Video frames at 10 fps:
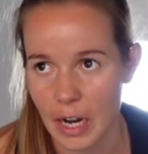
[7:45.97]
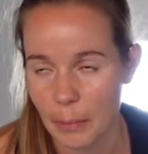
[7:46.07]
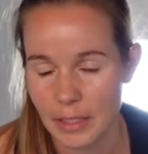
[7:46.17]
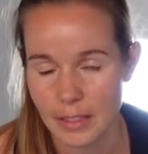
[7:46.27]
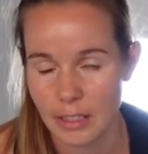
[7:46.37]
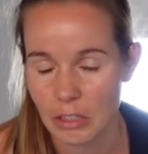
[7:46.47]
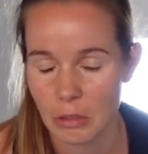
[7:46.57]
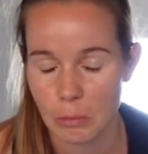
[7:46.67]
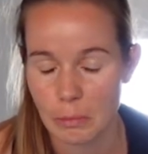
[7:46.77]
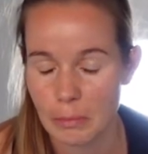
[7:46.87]
up
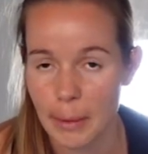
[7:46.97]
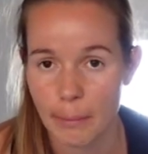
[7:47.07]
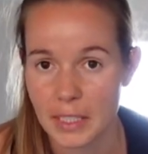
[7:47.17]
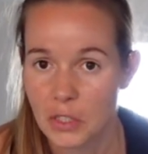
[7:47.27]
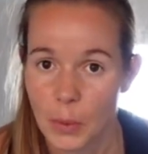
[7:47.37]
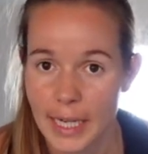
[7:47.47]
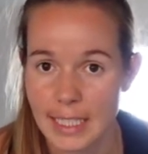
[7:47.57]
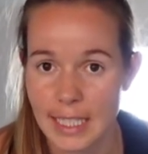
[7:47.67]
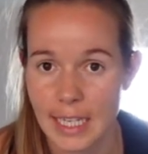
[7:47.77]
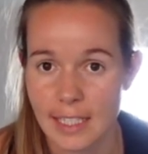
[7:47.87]
until my
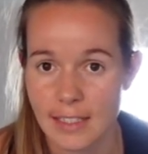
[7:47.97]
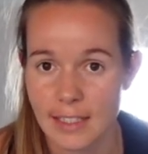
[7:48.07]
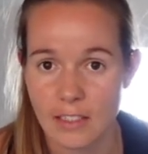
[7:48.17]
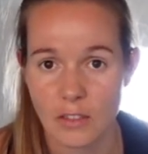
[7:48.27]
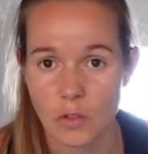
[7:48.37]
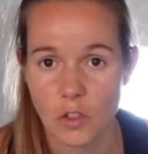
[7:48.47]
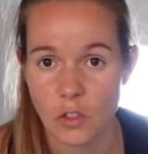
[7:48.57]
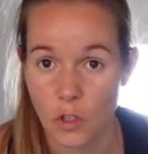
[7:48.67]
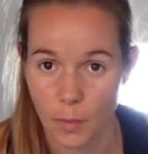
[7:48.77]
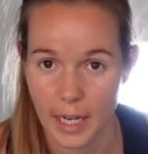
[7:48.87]
mid-20s,
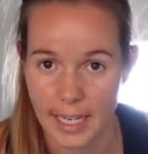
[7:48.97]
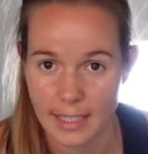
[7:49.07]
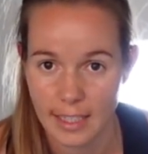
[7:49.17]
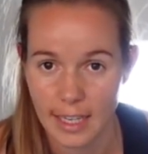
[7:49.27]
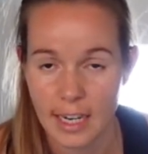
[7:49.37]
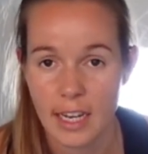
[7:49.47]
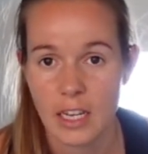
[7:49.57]
super easily.